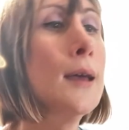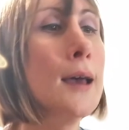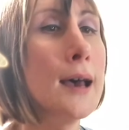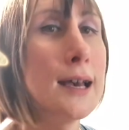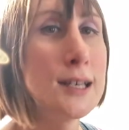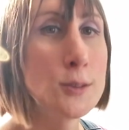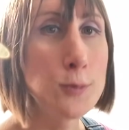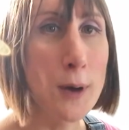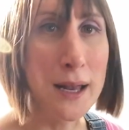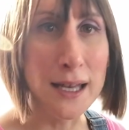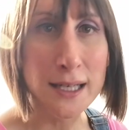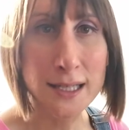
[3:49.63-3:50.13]

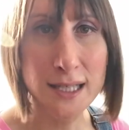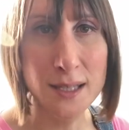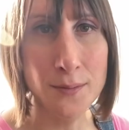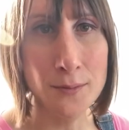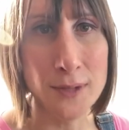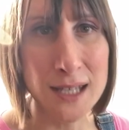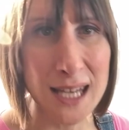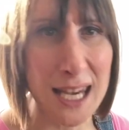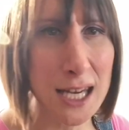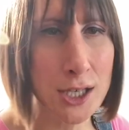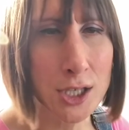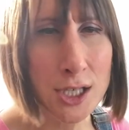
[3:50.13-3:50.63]
as well as some
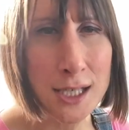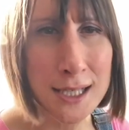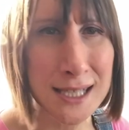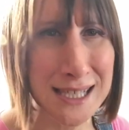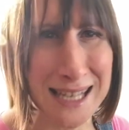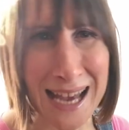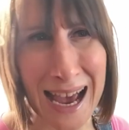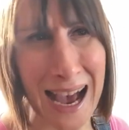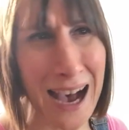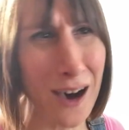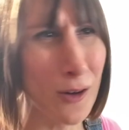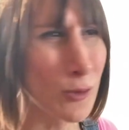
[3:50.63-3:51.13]
kitchen
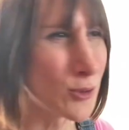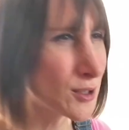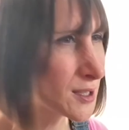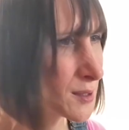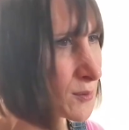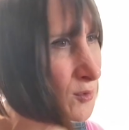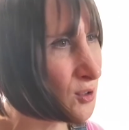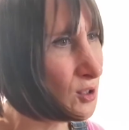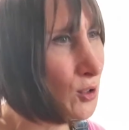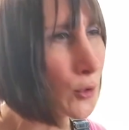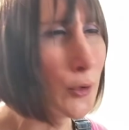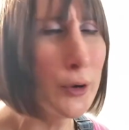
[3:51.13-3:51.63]
towel or
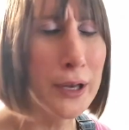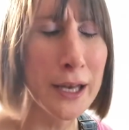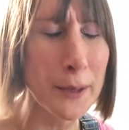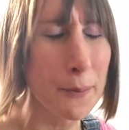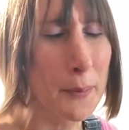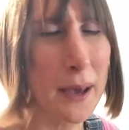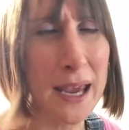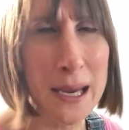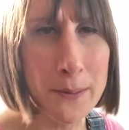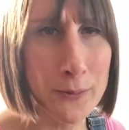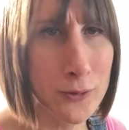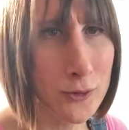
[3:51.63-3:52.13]
some toilet
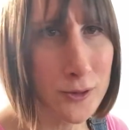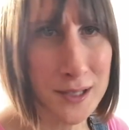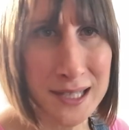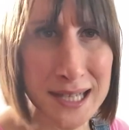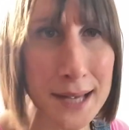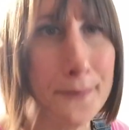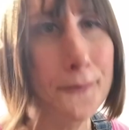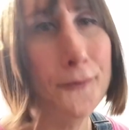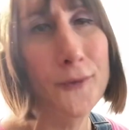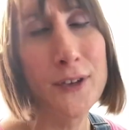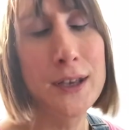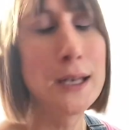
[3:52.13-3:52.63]
paper or
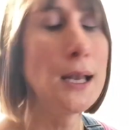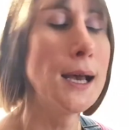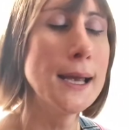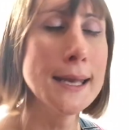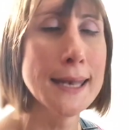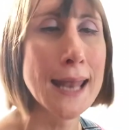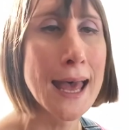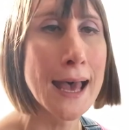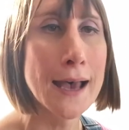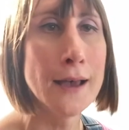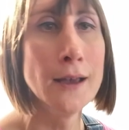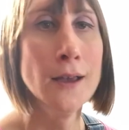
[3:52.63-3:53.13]
something like
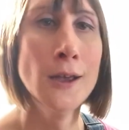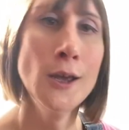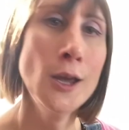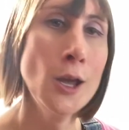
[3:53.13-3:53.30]
that,